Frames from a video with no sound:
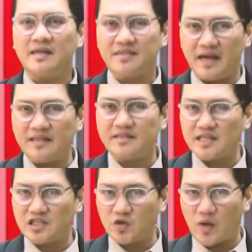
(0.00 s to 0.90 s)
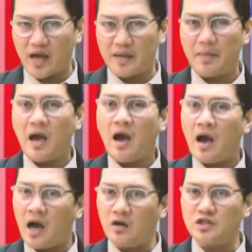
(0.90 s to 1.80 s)
that describe
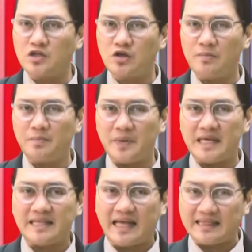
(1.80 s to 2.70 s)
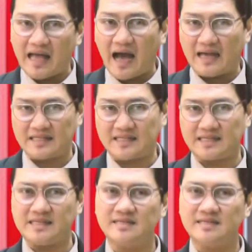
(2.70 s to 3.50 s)
how to complete a task.